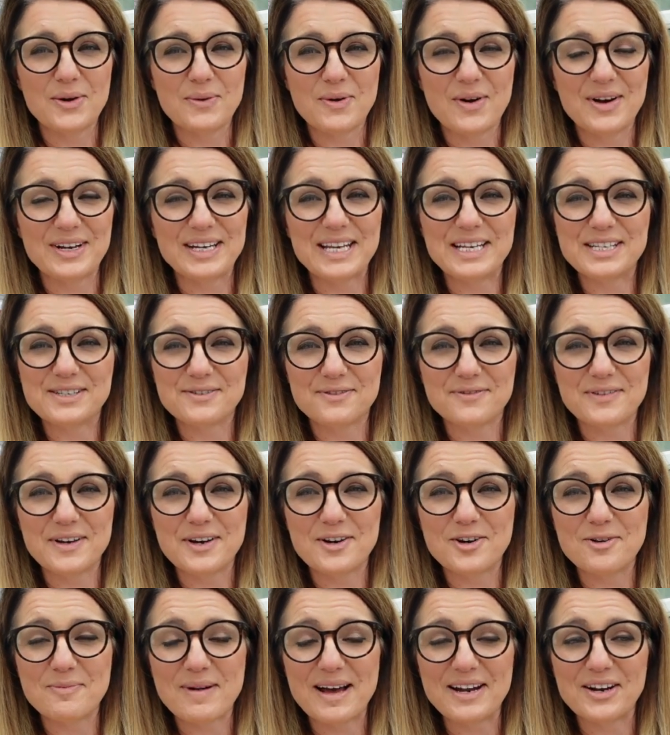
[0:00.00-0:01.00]
I need to
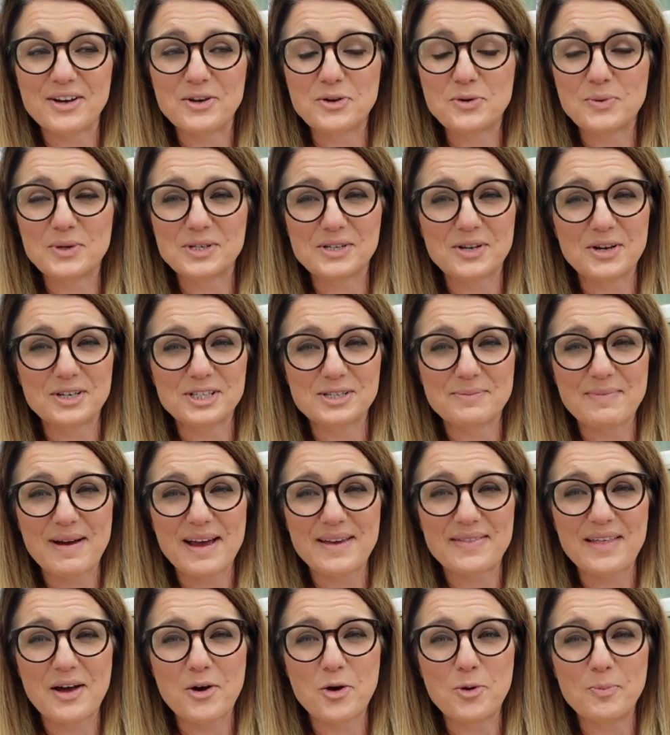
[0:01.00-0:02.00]
film and I always like to
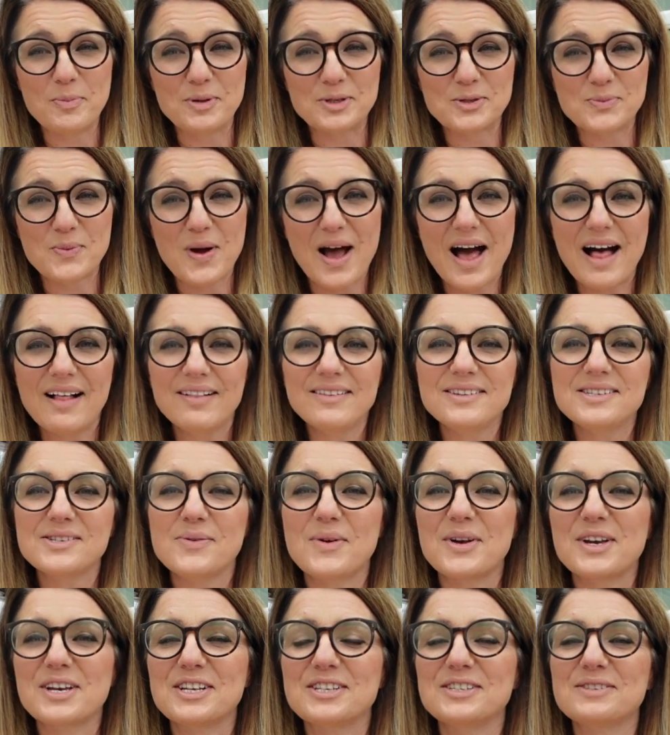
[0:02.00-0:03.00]
make that up as well
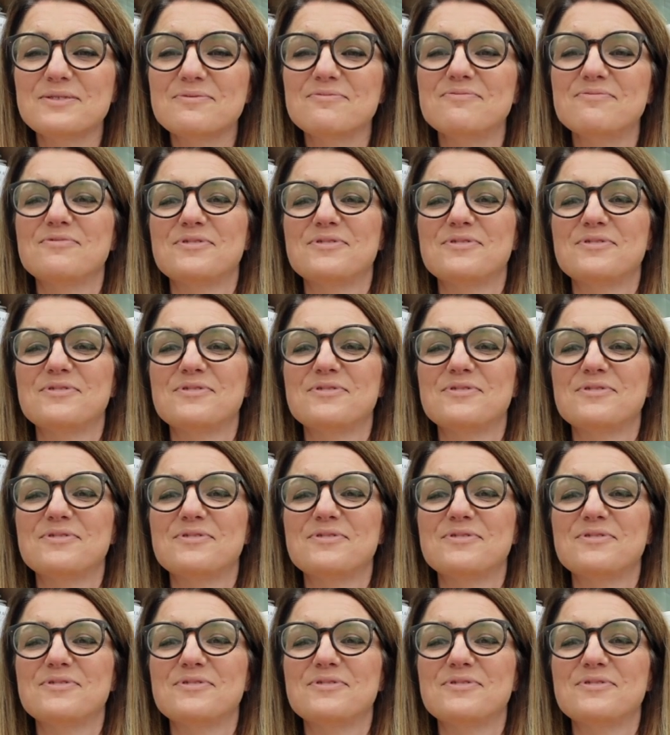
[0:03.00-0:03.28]
so I can